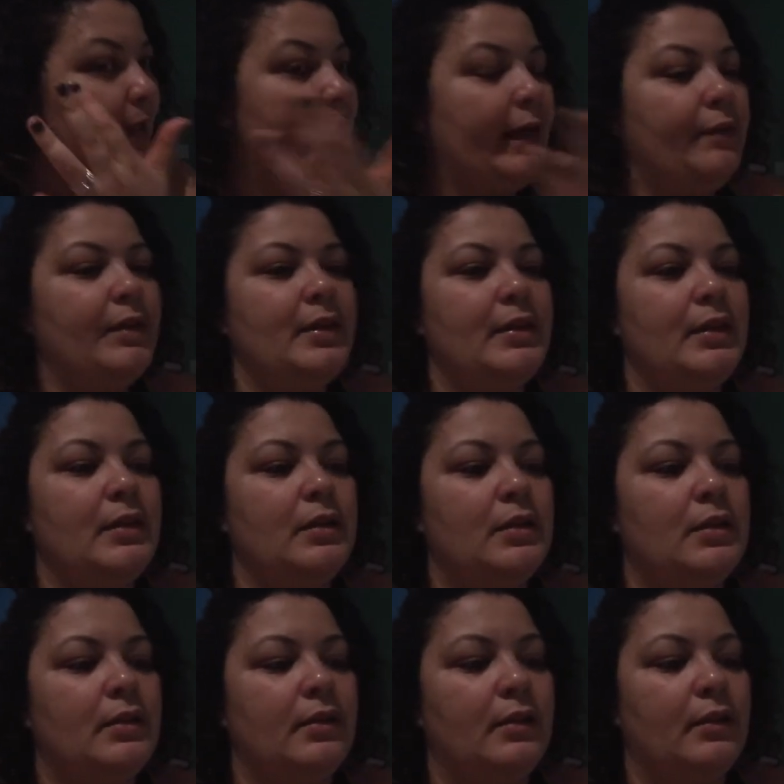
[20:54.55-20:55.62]
And ever
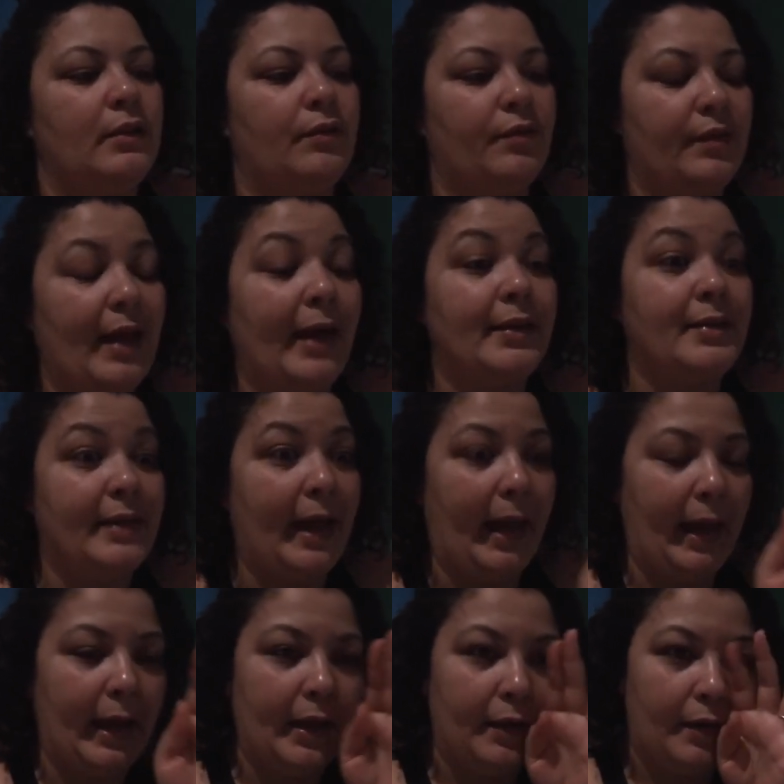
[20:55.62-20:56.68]
since that
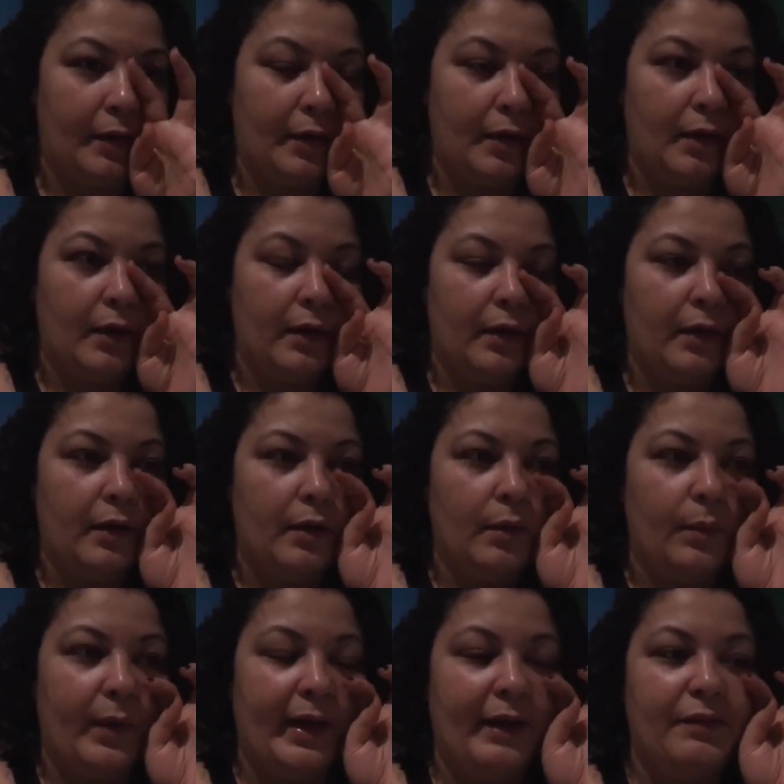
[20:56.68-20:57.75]
day
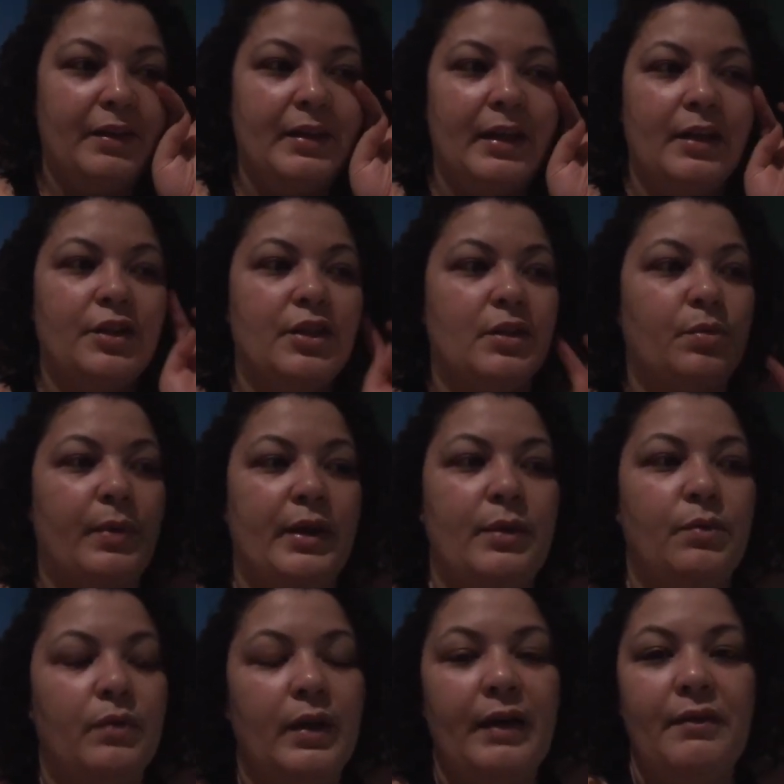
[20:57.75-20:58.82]
where everything just,
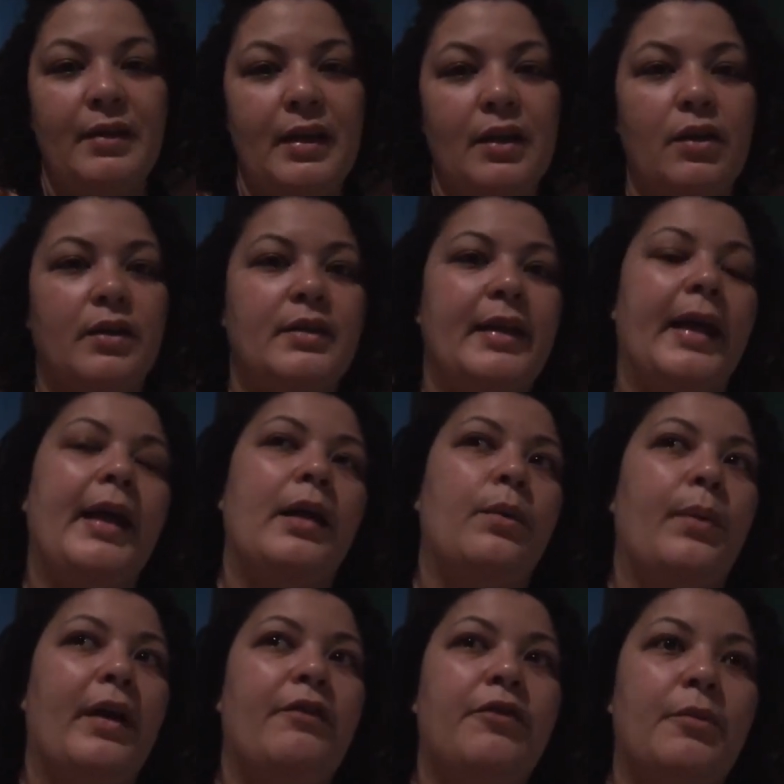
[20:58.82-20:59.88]
when everything got taken
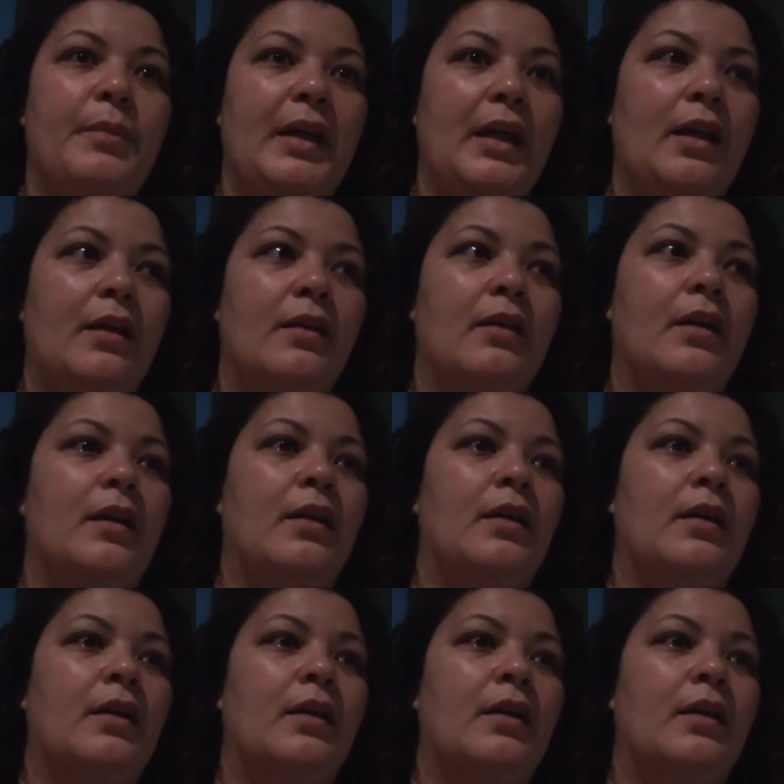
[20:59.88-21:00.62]
away from me,